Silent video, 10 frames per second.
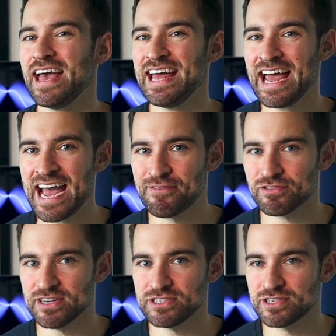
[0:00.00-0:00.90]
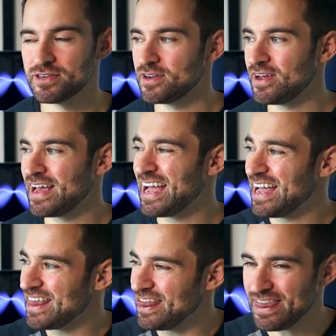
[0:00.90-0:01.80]
an average,
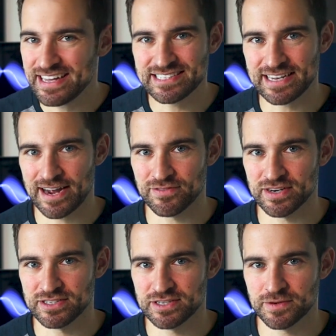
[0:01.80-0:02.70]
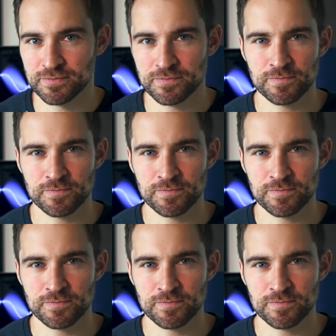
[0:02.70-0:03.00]
this average.